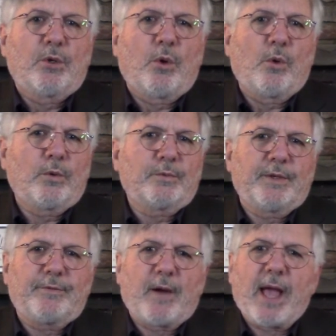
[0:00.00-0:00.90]
gold
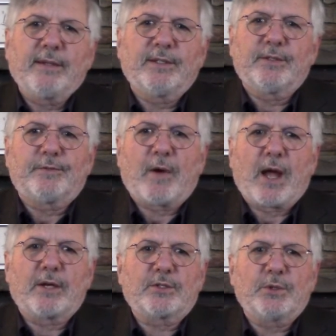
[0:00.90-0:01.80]
refined in the
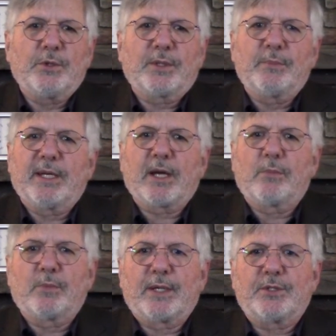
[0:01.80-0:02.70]
fire so you can
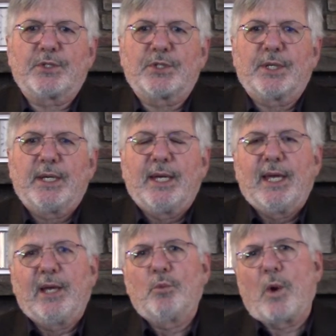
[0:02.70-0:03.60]
become rich,
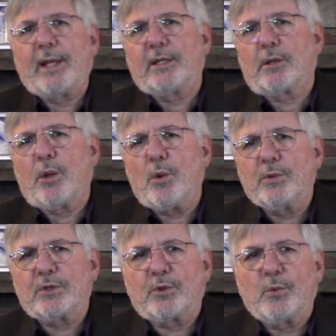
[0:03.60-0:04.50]
and white
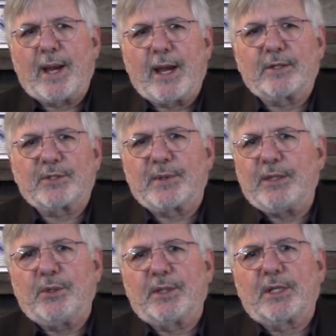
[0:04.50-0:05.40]
clothes to wear so
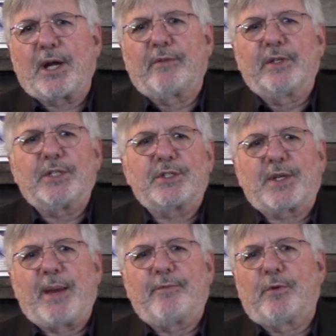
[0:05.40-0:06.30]
that you can cover your
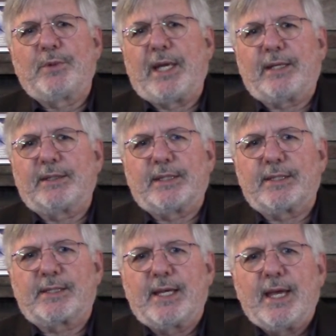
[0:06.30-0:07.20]
shameful
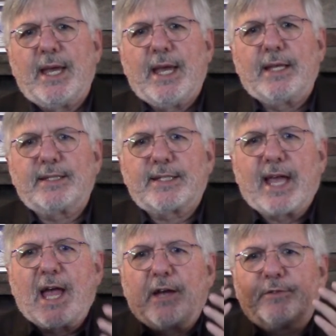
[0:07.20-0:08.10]
nakedness, and
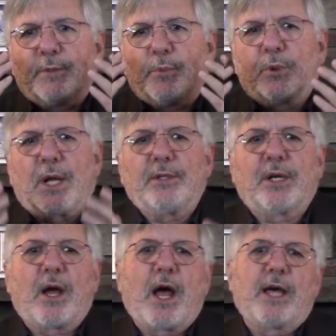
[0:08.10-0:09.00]
salve to put on
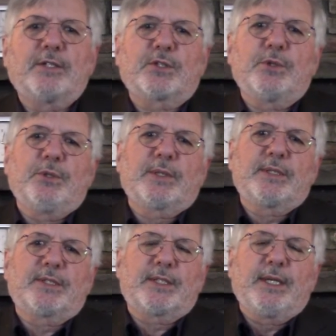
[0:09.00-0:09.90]
your eyes so you
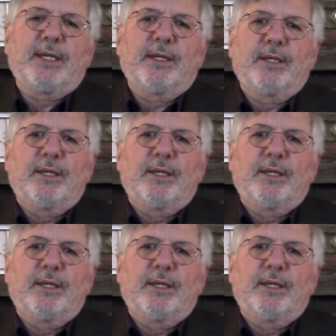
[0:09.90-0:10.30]
can see.